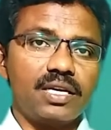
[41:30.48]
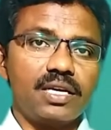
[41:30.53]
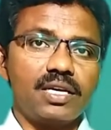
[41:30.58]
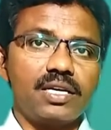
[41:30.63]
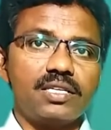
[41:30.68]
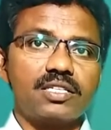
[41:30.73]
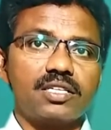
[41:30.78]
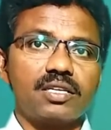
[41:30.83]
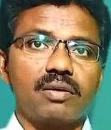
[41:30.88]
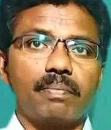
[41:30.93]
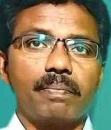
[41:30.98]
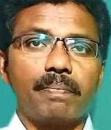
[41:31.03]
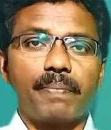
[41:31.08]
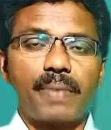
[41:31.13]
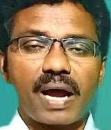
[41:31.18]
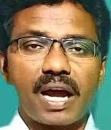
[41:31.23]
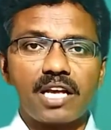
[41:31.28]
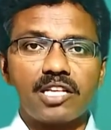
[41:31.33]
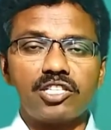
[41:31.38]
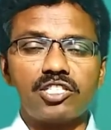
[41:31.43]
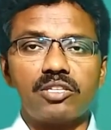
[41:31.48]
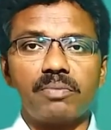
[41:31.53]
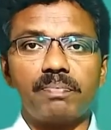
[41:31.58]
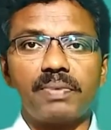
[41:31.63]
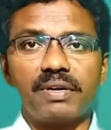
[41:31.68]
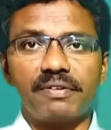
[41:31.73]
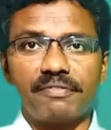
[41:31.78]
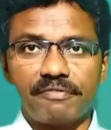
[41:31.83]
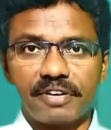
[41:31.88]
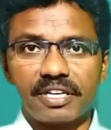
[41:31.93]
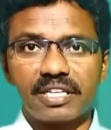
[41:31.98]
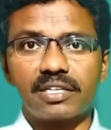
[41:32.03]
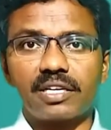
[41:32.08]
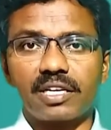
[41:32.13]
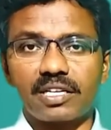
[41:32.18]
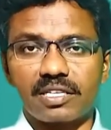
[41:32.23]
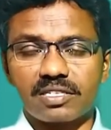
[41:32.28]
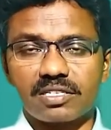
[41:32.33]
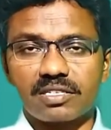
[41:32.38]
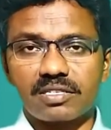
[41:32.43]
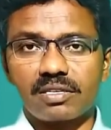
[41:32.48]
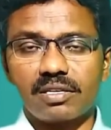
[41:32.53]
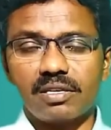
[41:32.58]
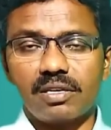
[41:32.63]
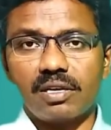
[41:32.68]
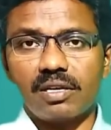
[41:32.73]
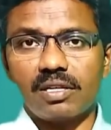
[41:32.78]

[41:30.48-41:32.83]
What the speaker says: is past perfect tense.